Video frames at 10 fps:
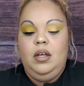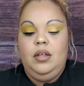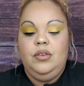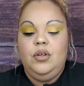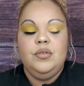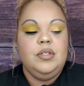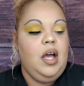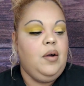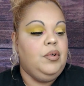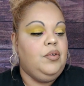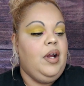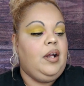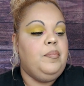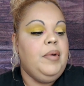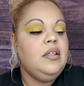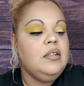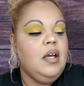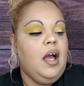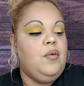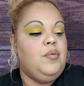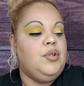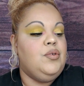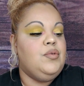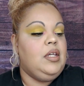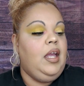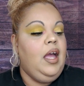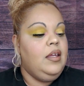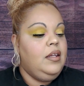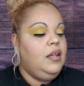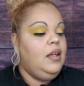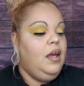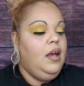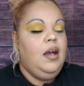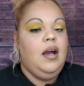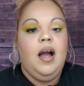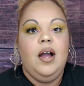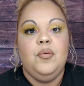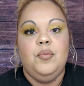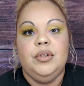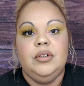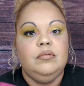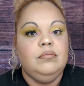Those I would recommend. I would use again. I would,